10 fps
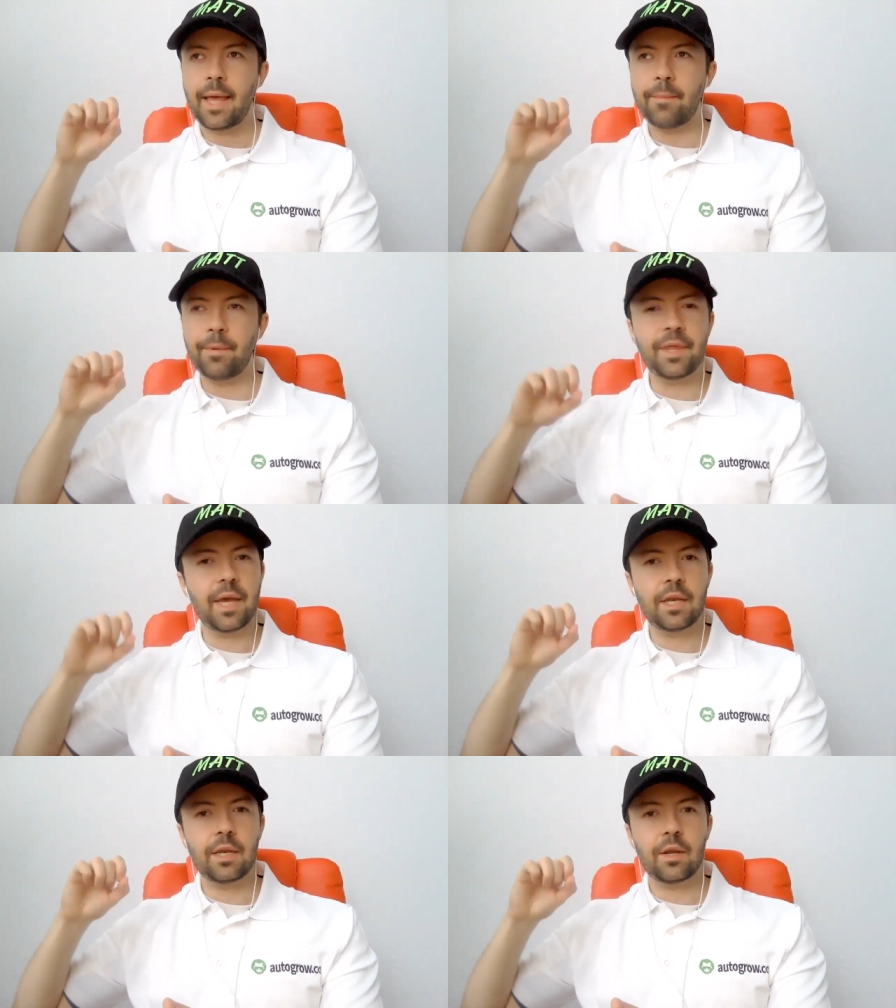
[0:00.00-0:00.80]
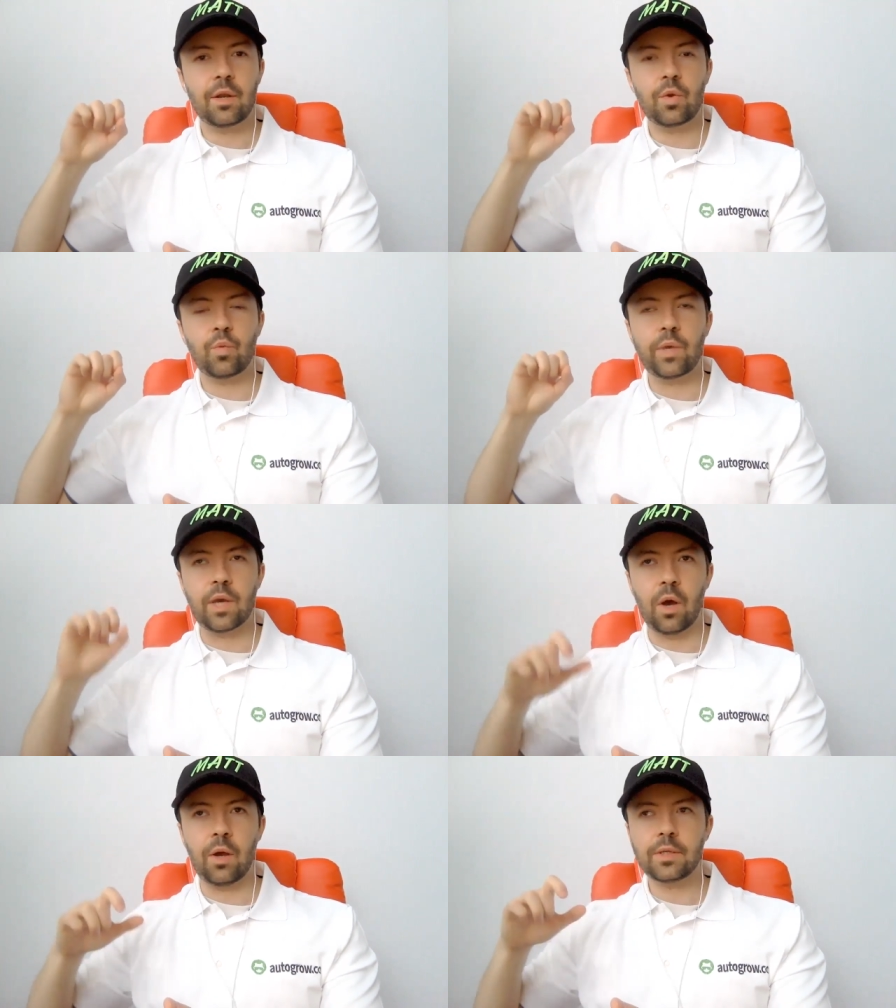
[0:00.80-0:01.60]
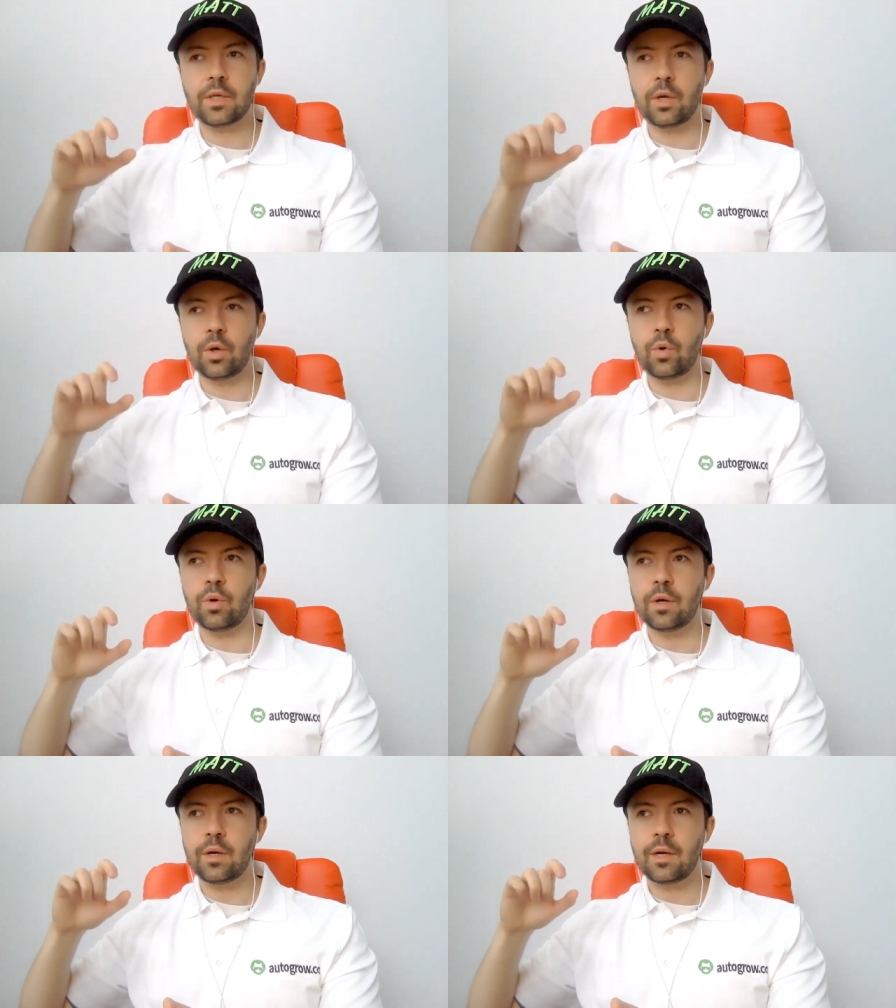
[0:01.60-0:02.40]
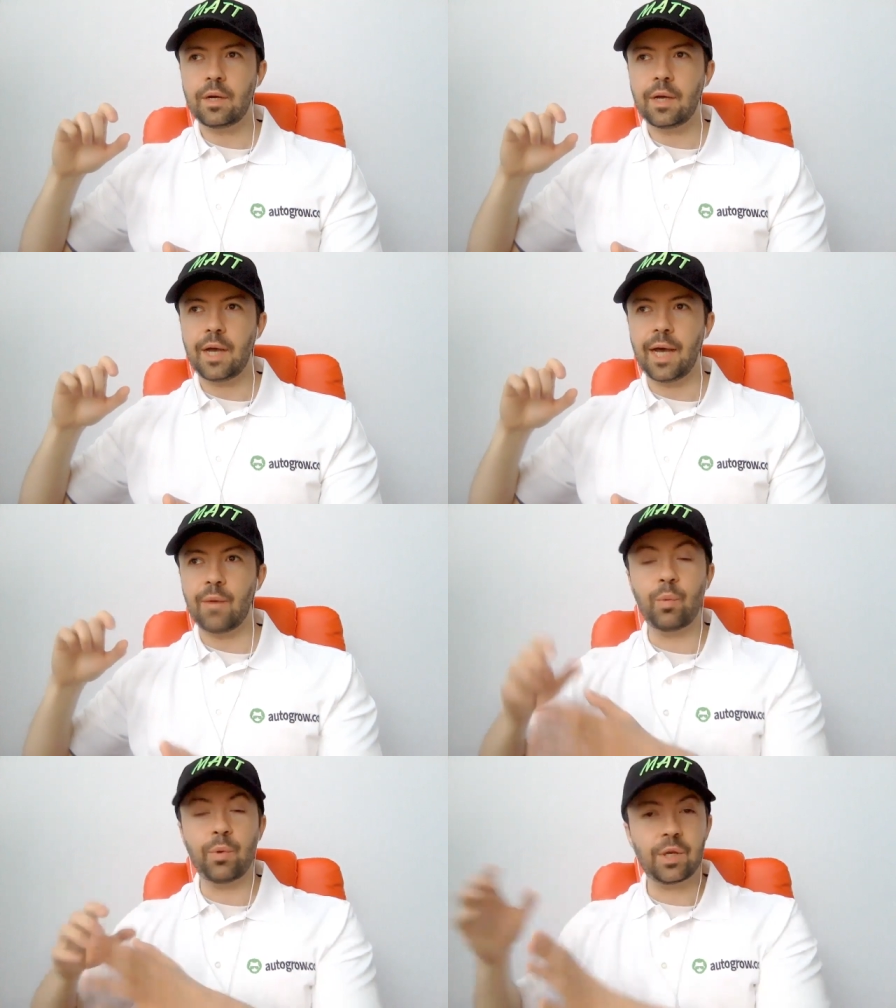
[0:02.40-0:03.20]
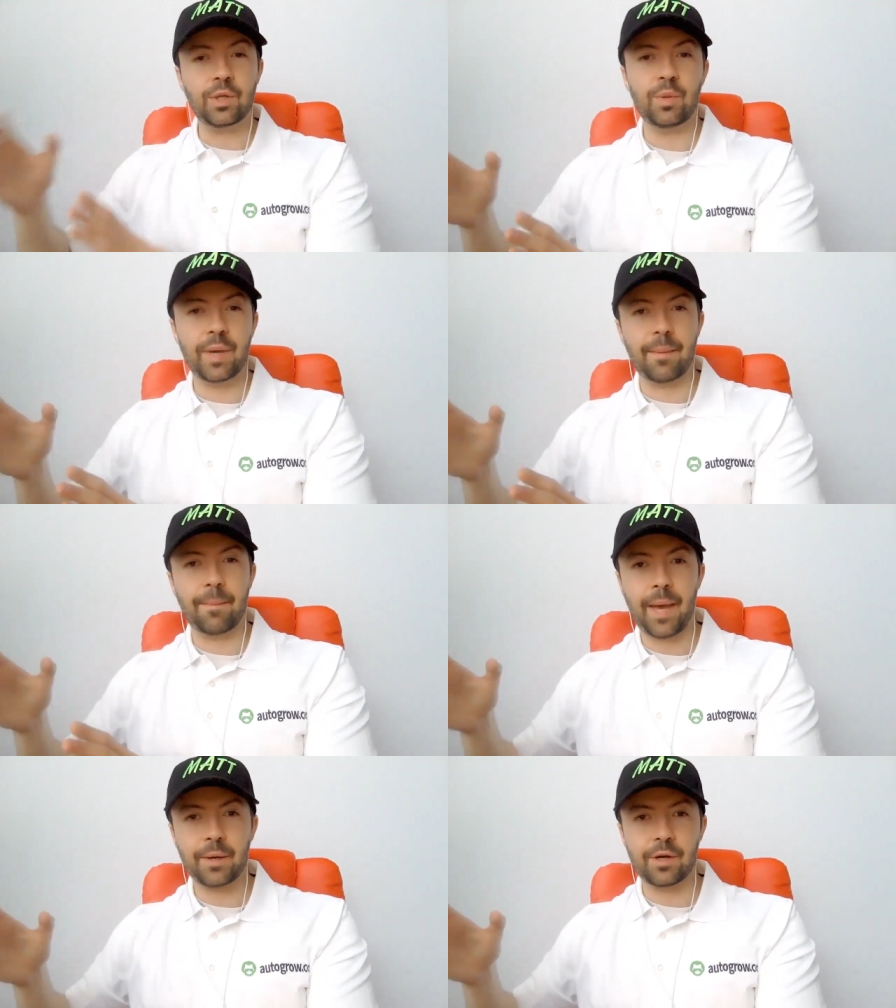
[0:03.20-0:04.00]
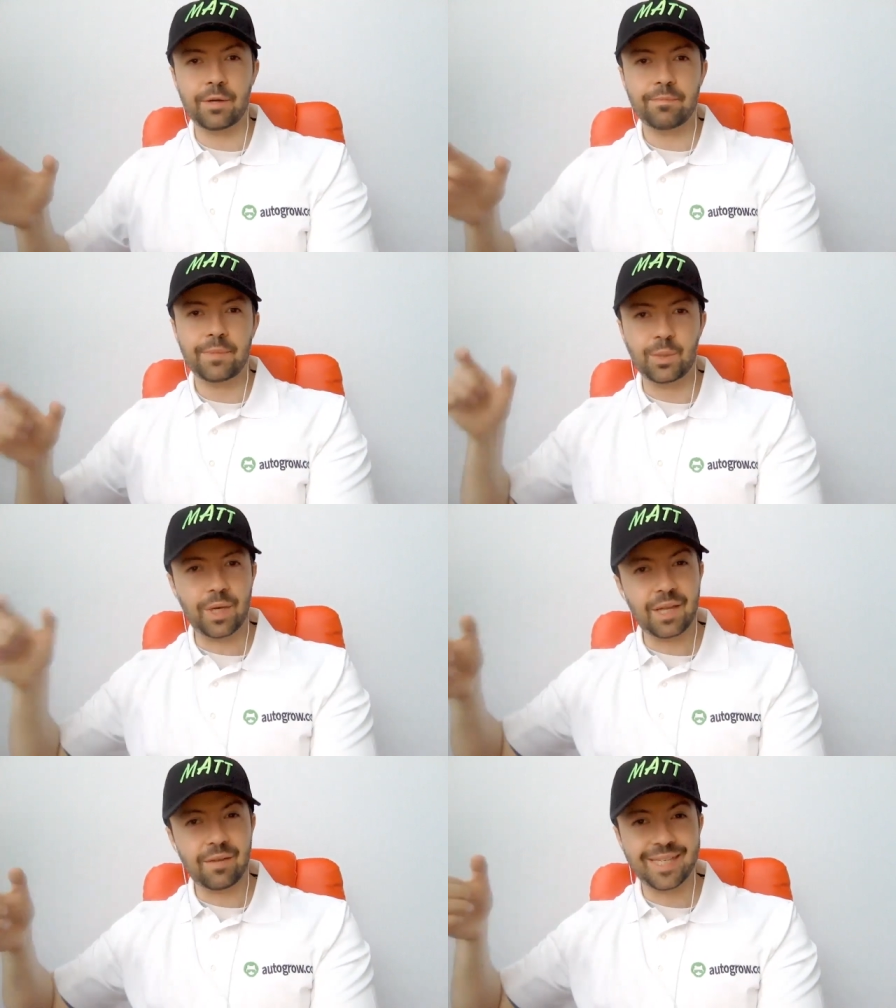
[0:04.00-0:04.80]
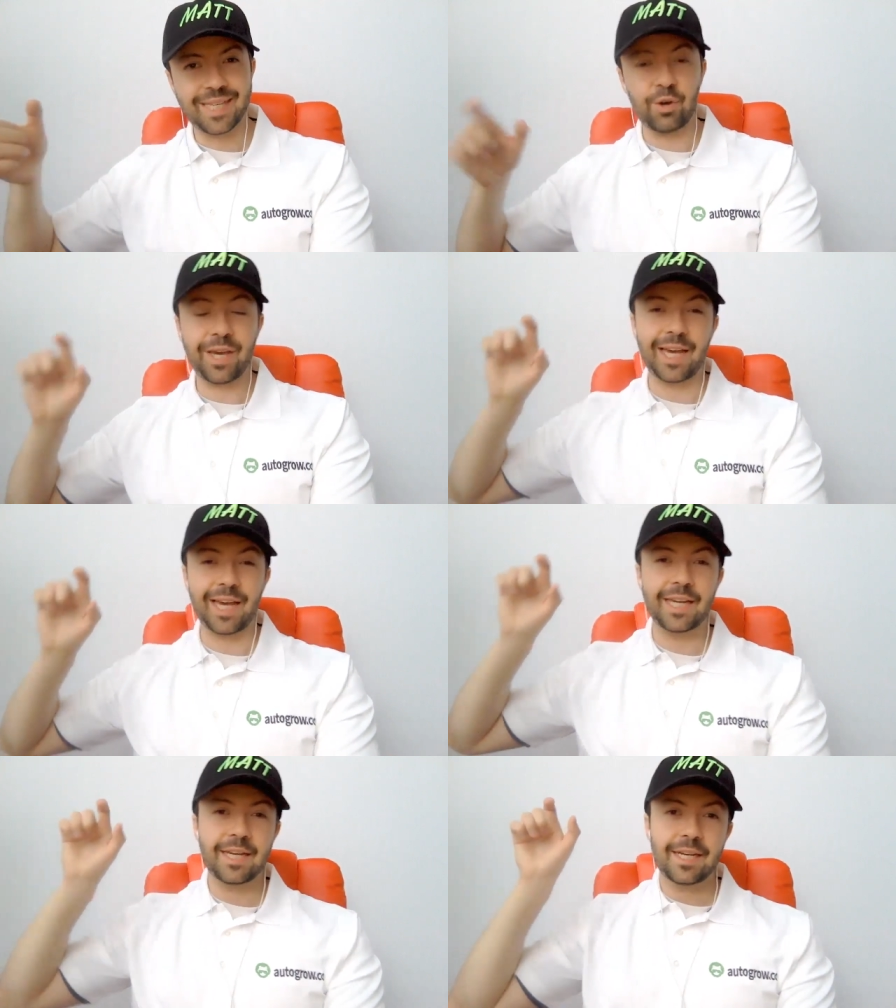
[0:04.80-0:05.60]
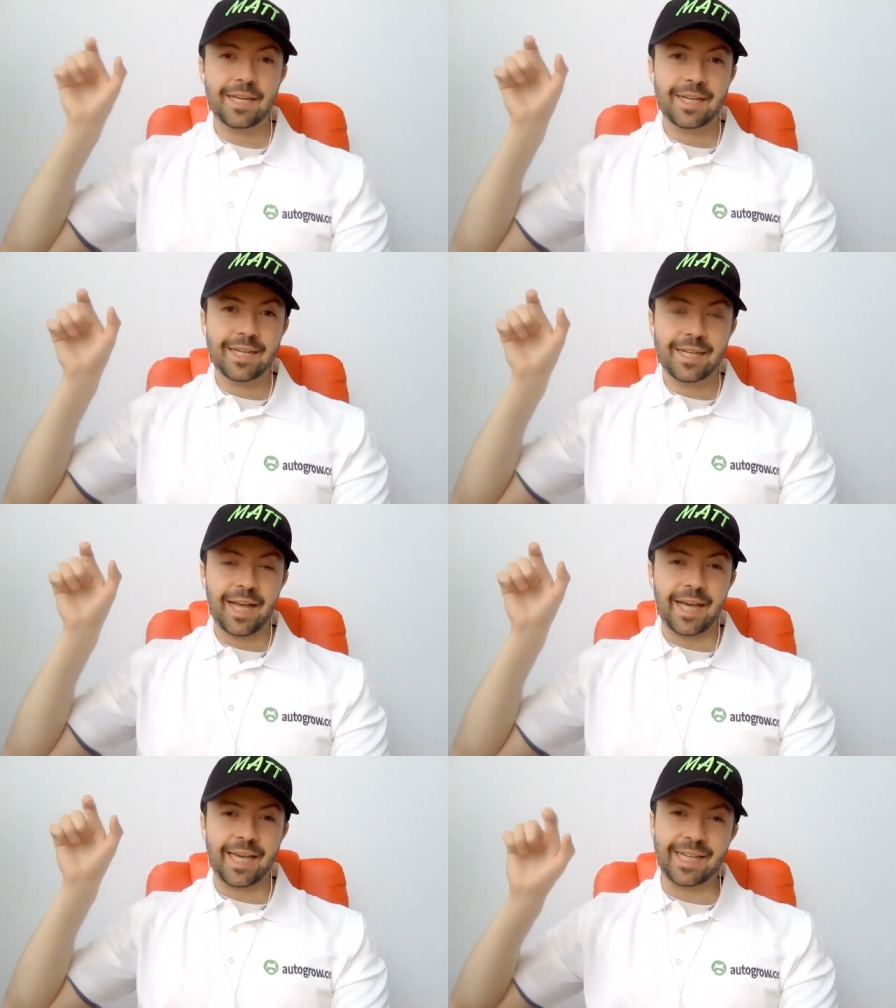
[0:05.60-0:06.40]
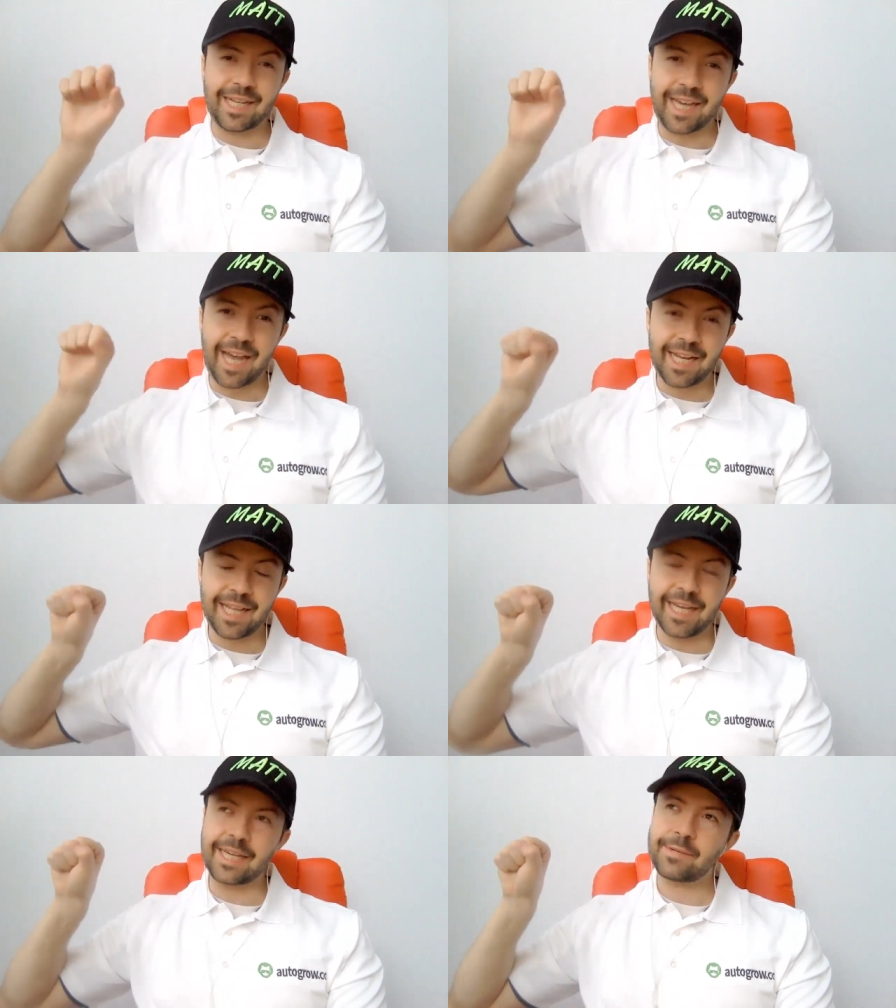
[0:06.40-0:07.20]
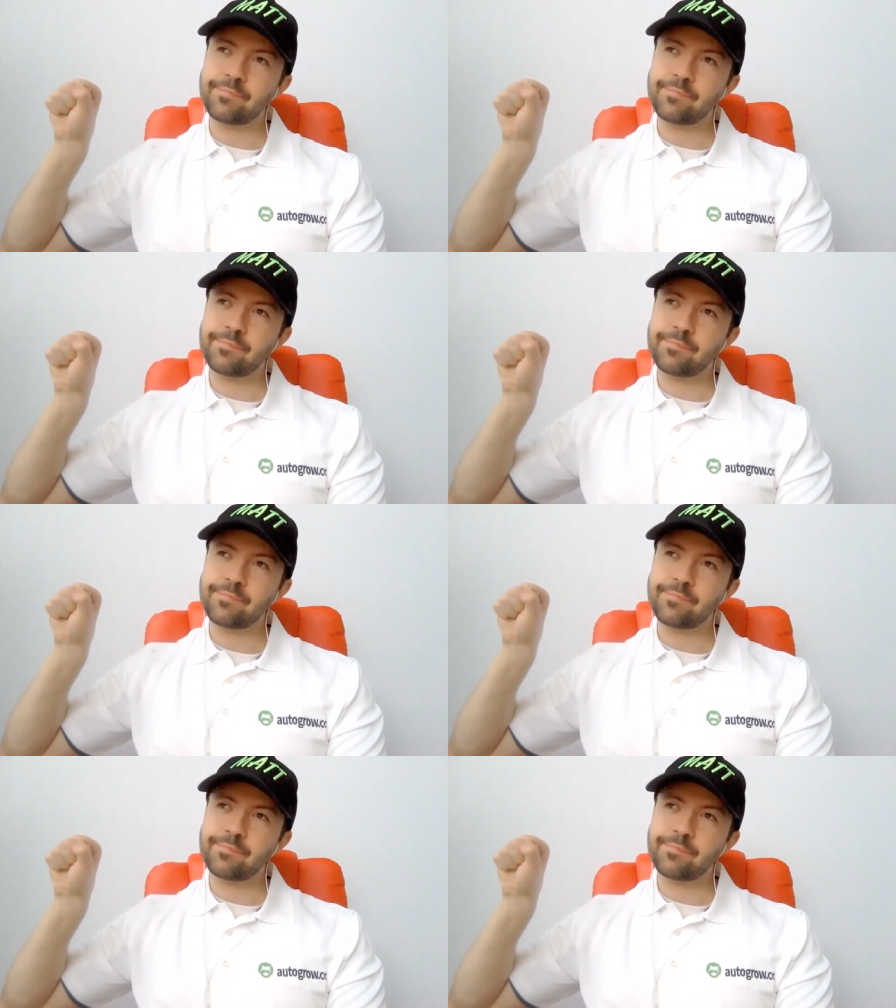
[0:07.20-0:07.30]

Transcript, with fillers: but then we also, uh, what we could do to make it better is we could even say, okay, again, to kind of like,